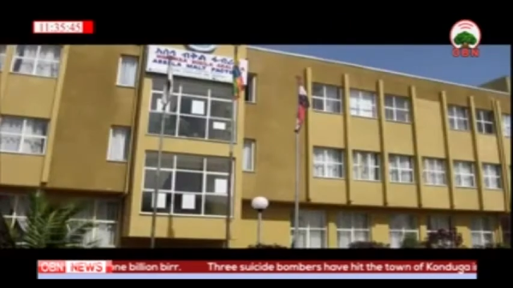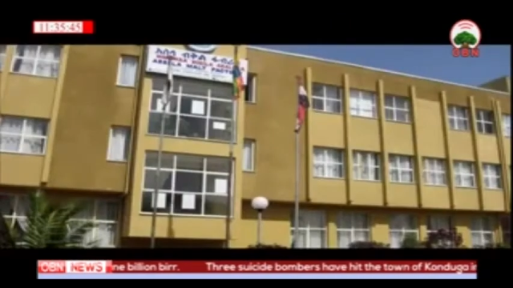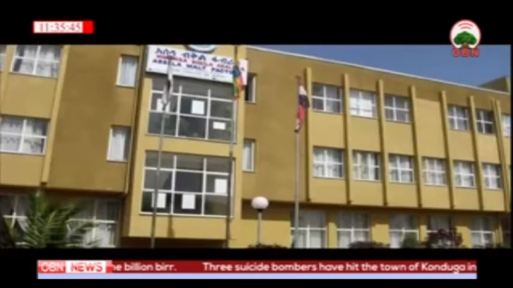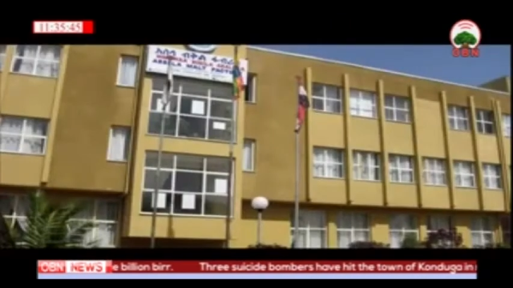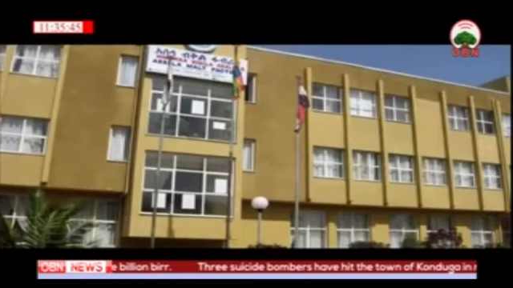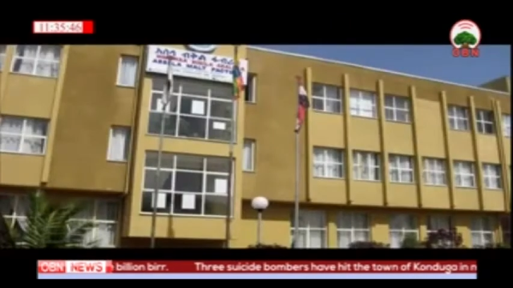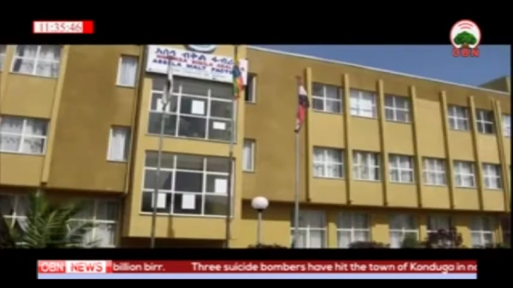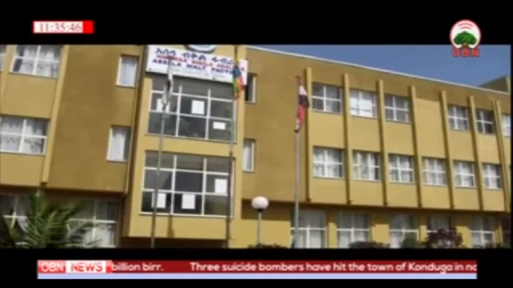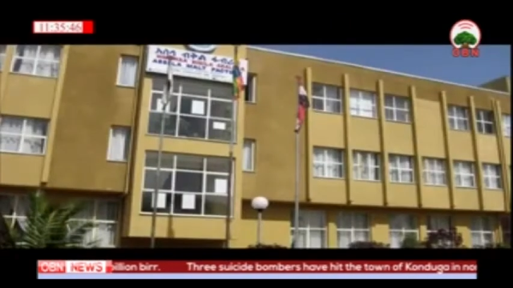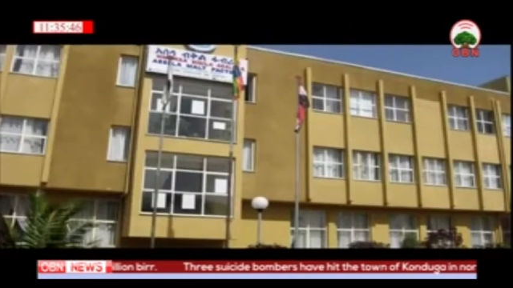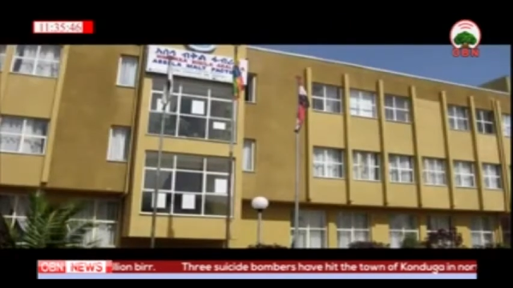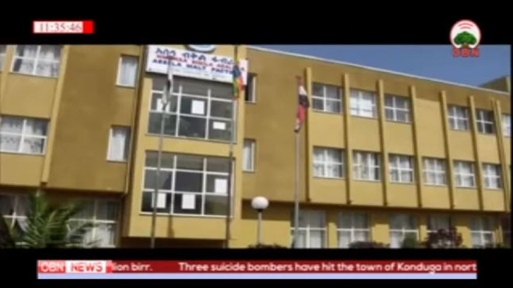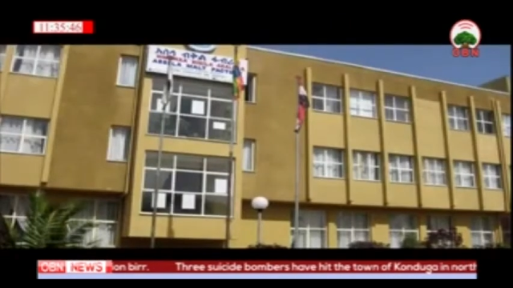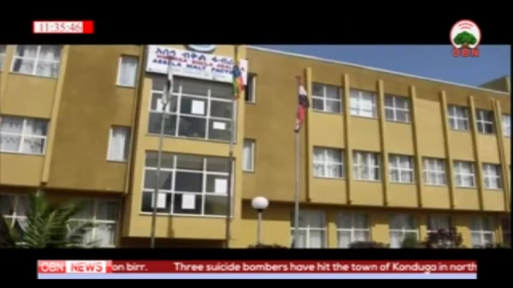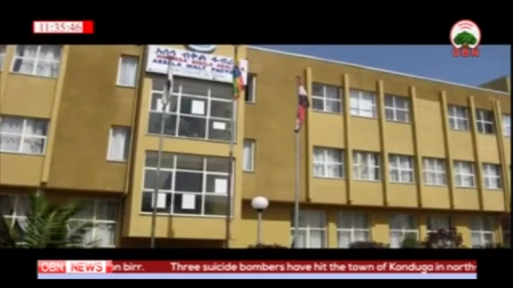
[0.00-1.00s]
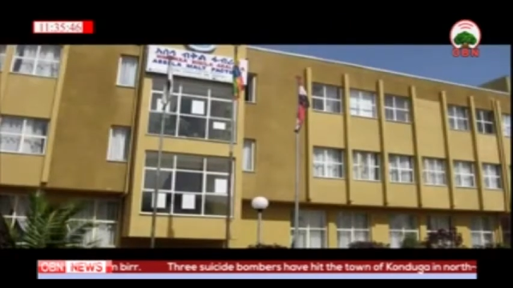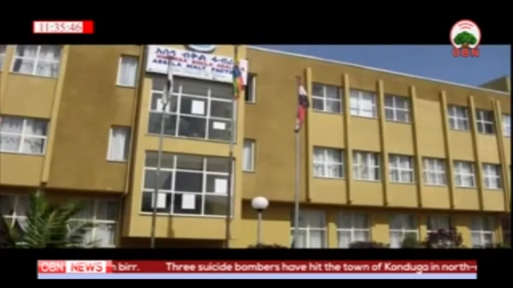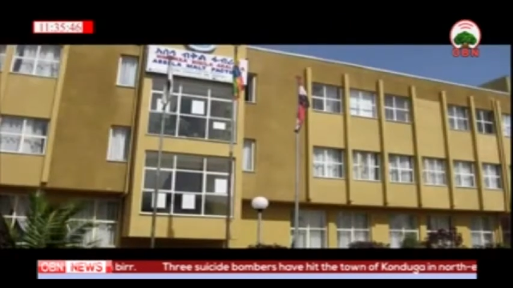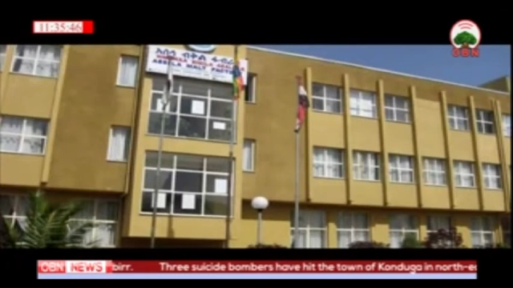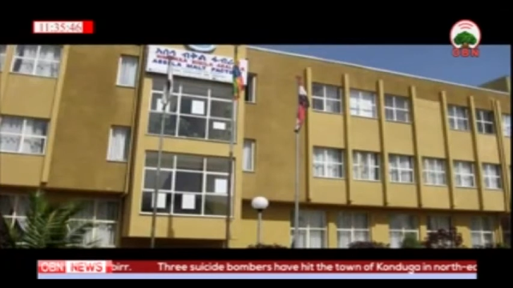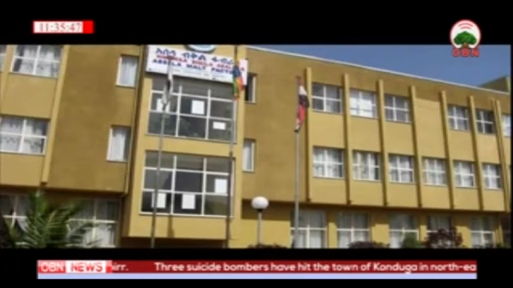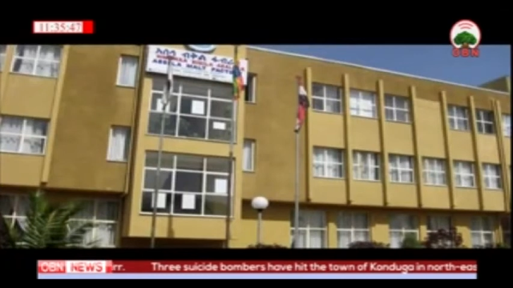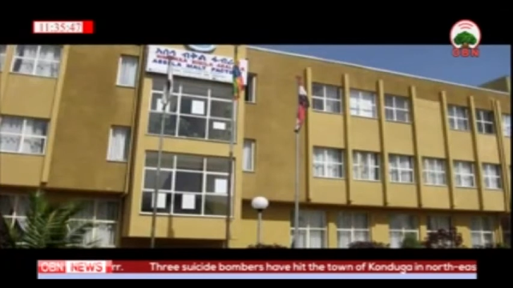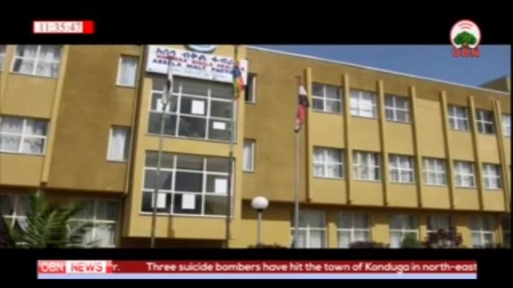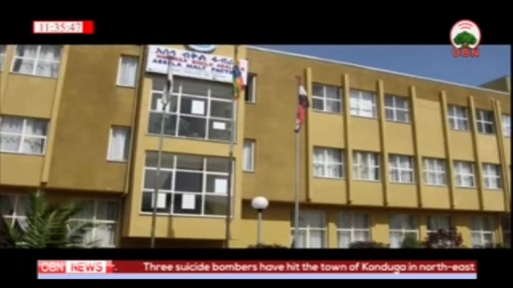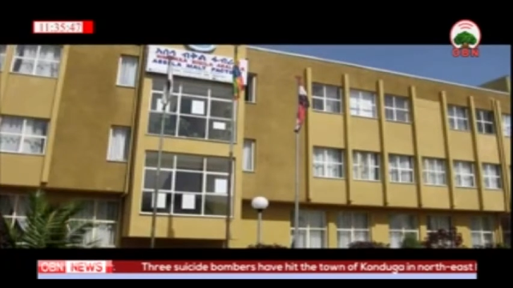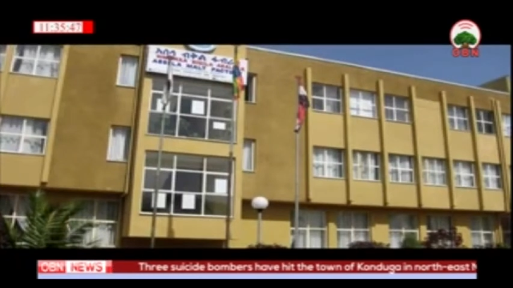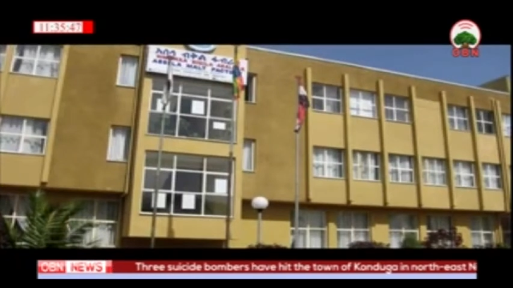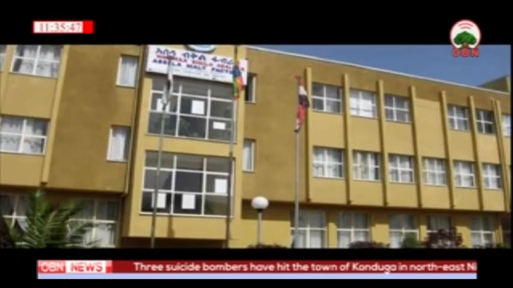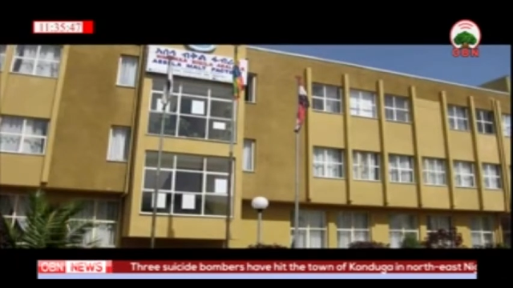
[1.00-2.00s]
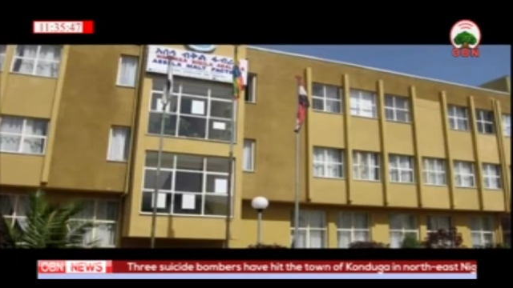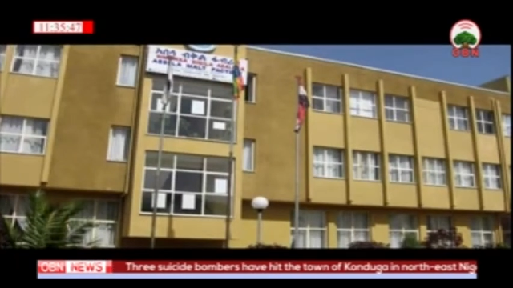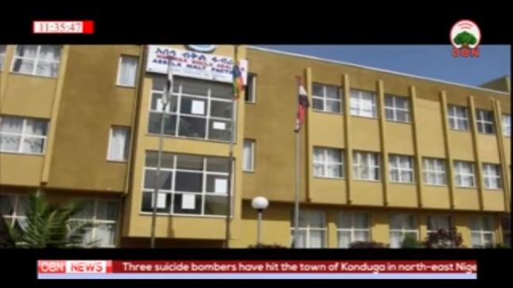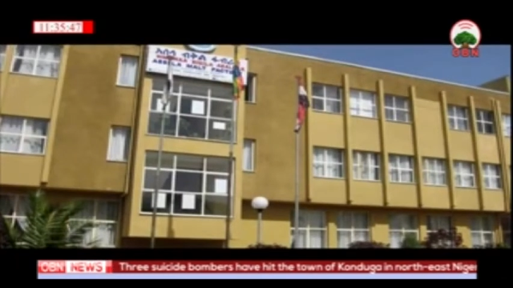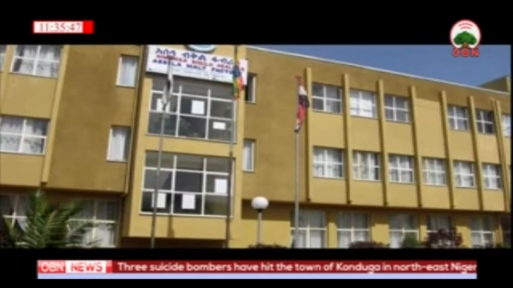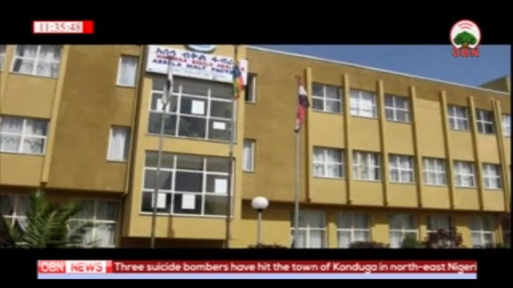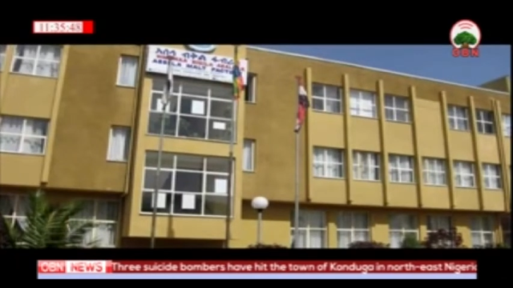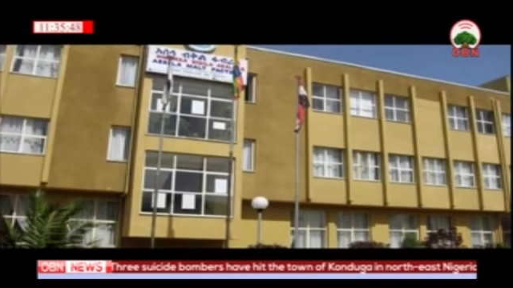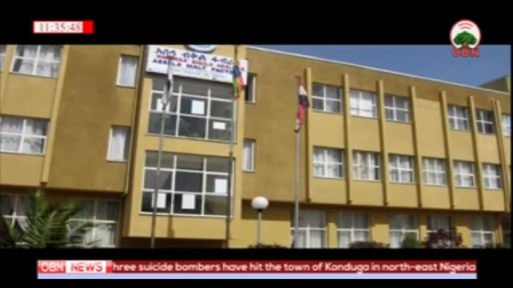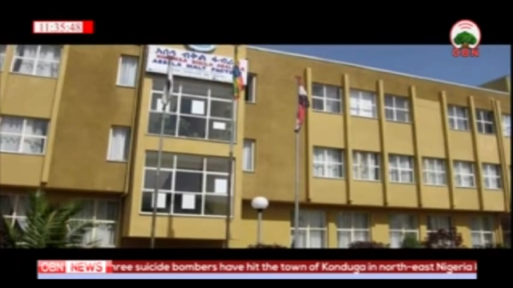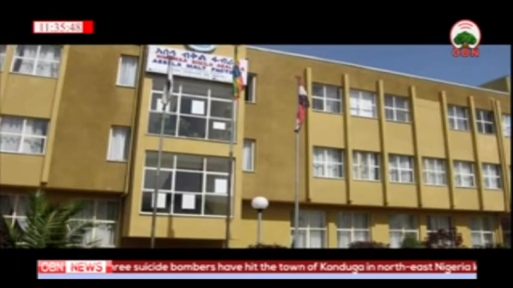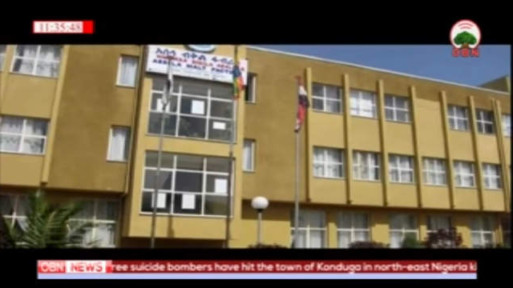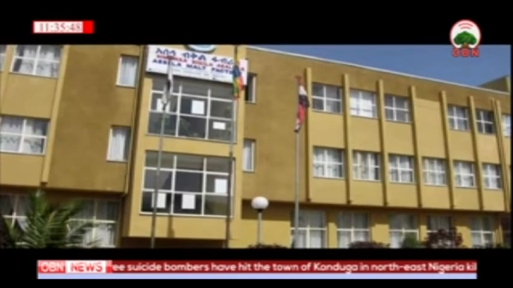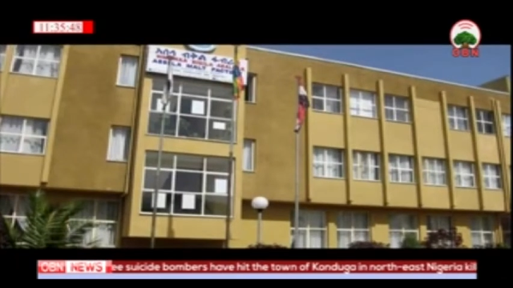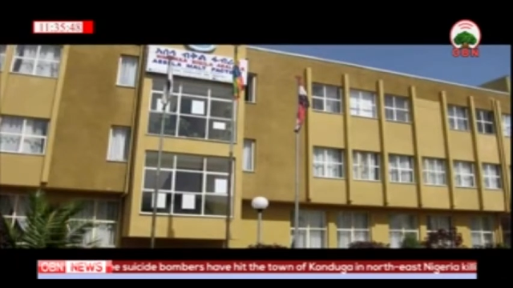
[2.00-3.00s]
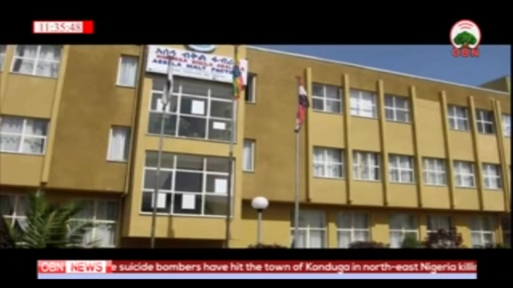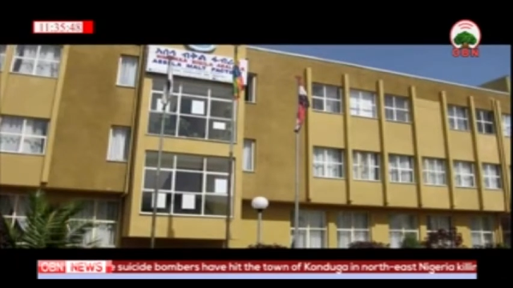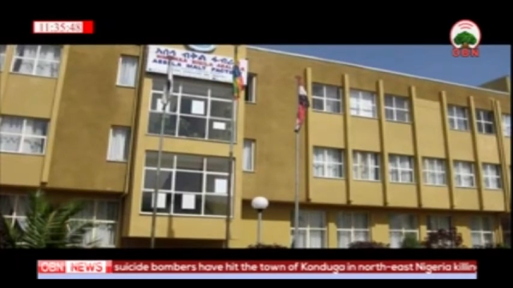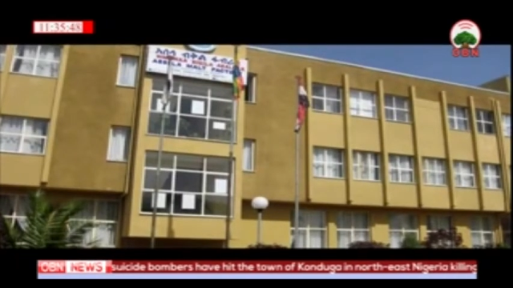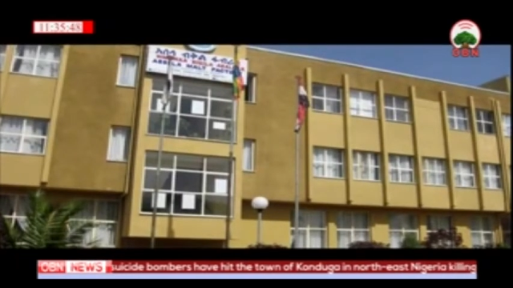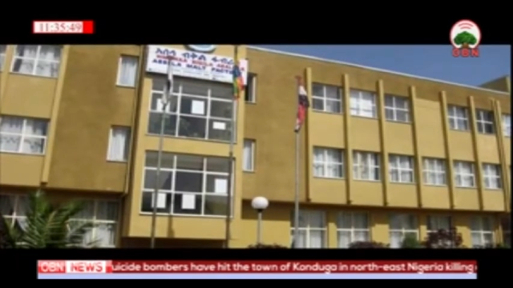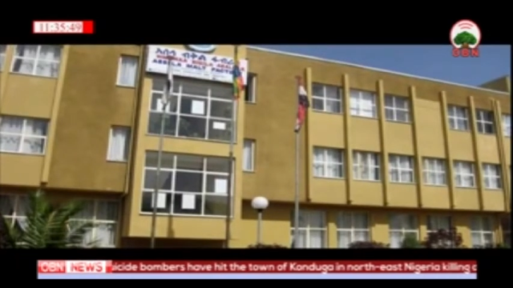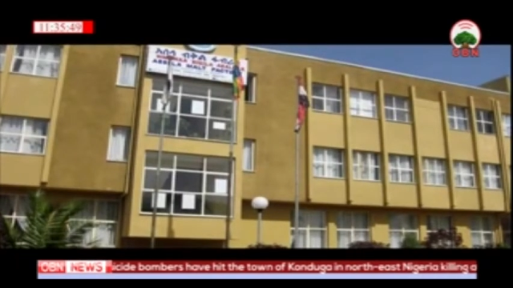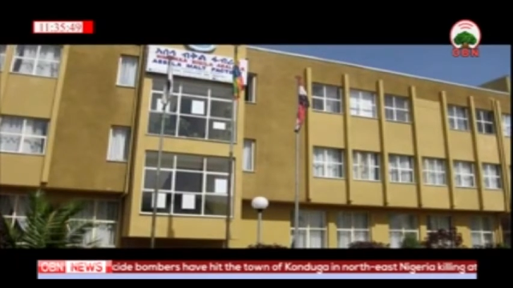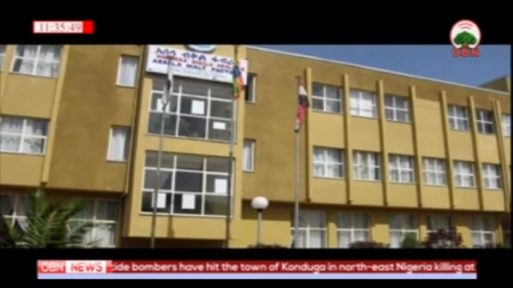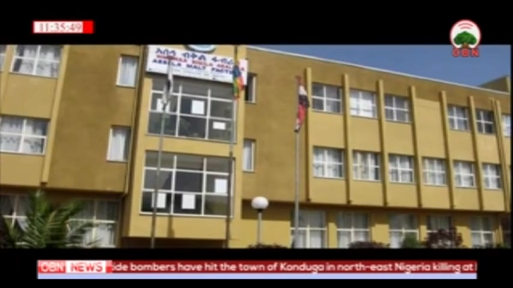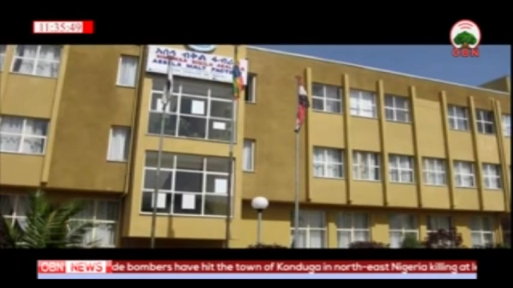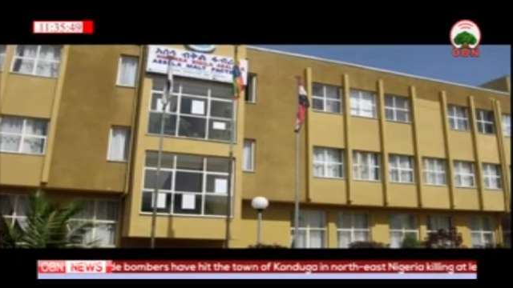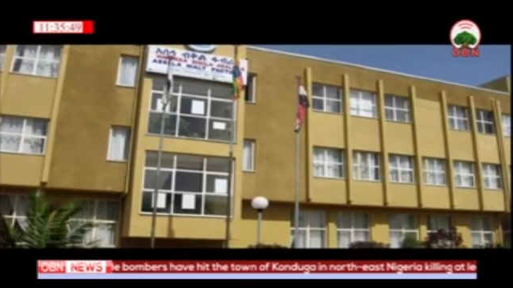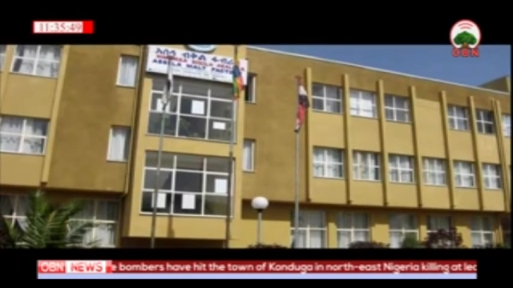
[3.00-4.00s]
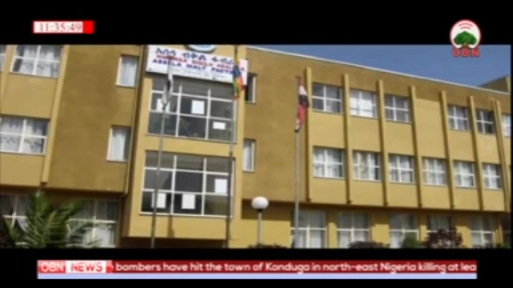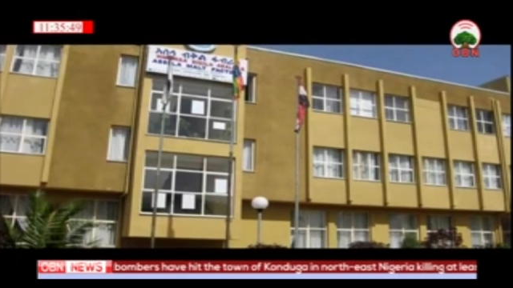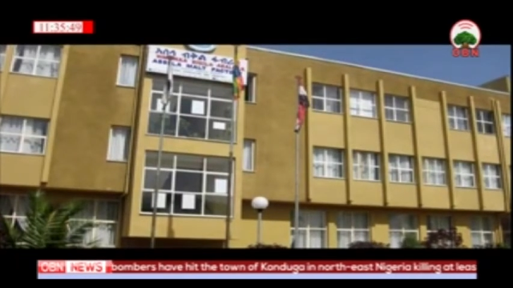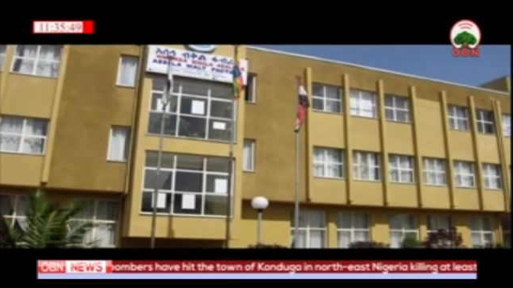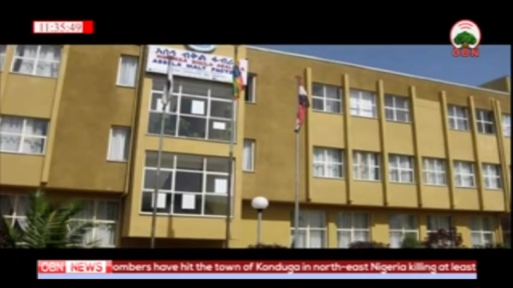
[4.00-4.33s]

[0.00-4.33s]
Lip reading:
Nobody's mouth can be seen.